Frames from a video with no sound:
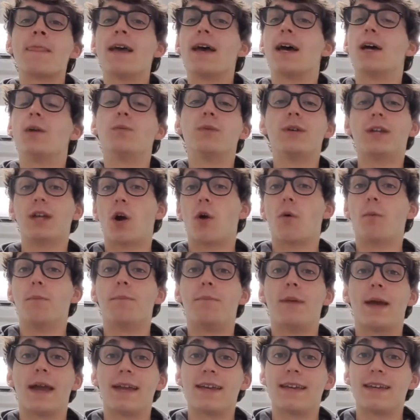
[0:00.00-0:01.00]
and we
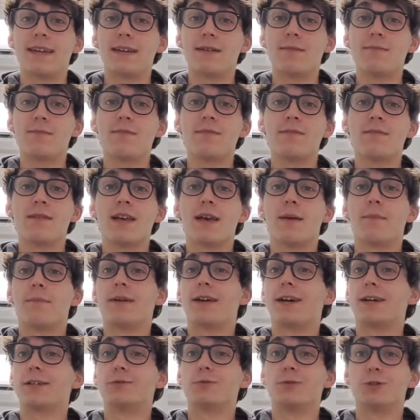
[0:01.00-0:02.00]
obey him
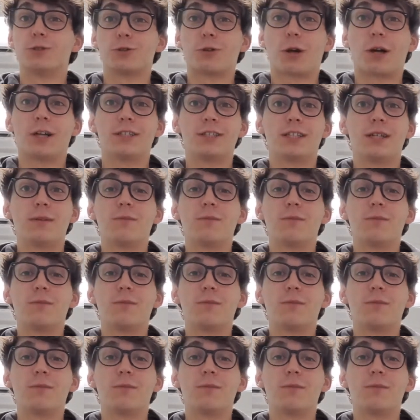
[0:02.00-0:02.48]
because we trust